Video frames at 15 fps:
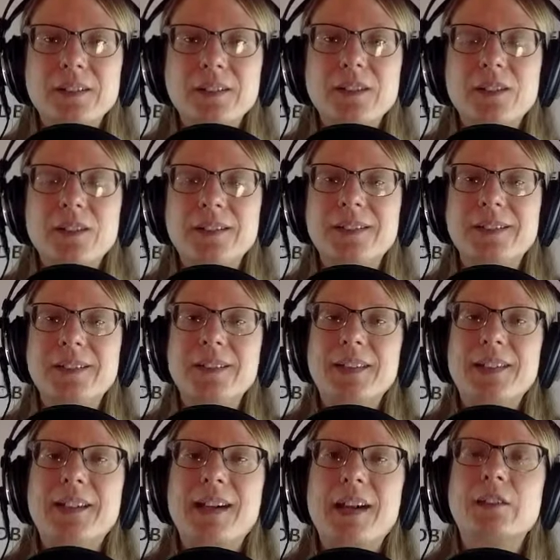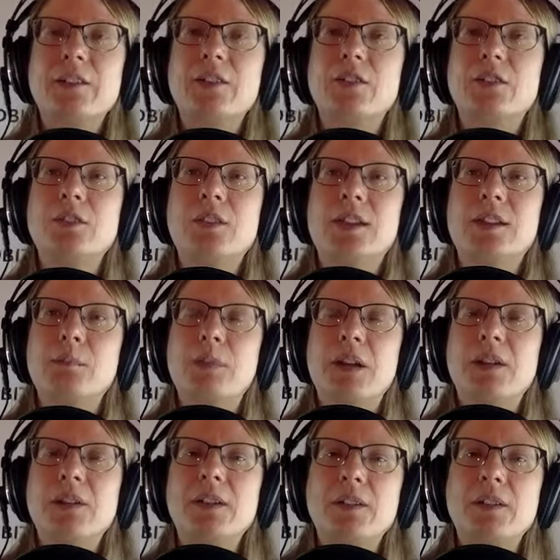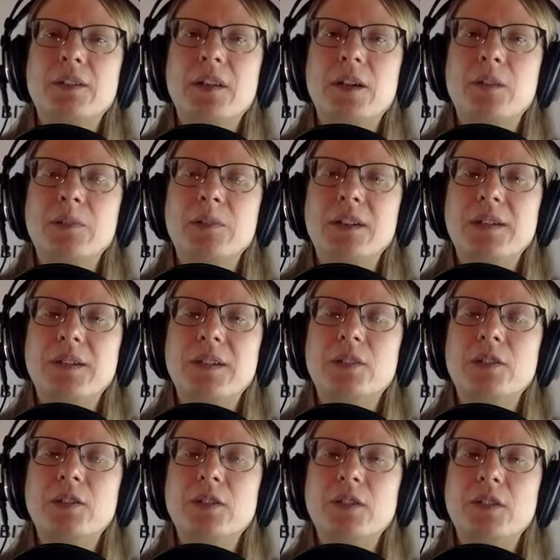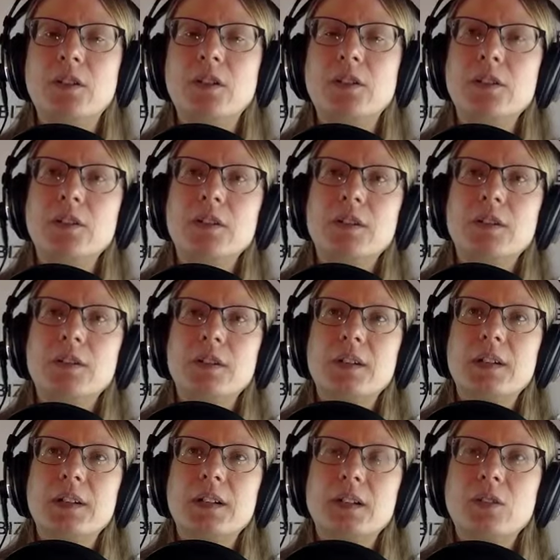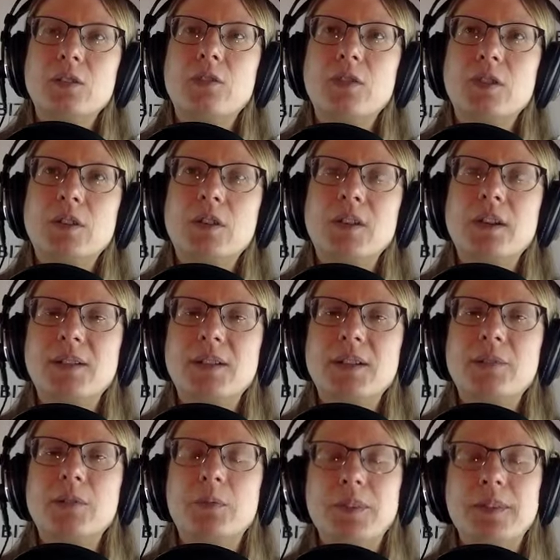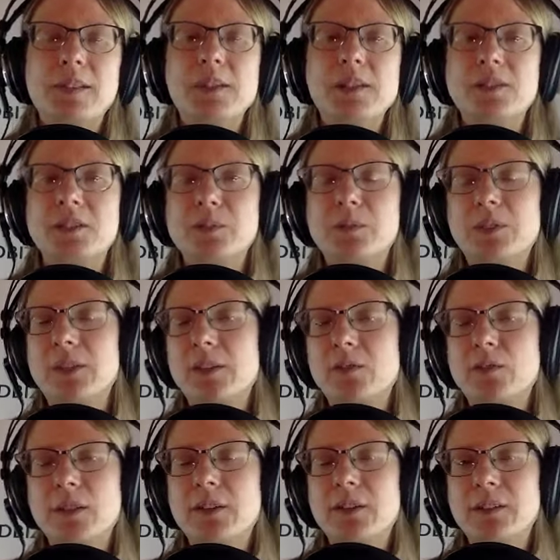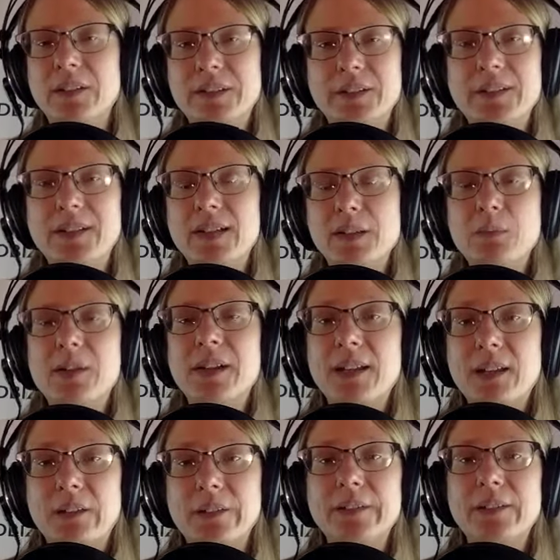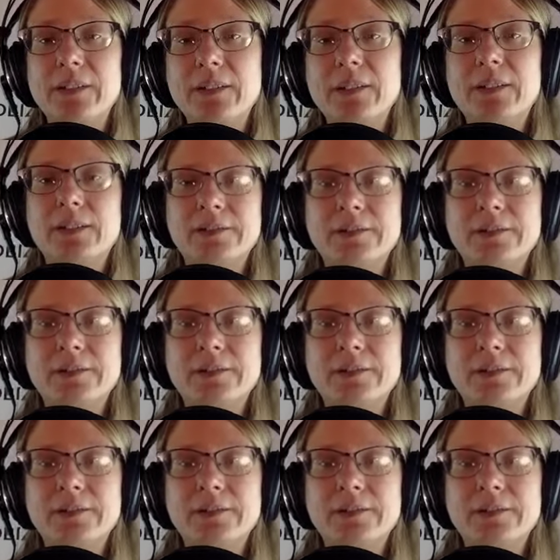see how you're doing compared to yourself, because you're going to have a different relationship with your list than anybody else's.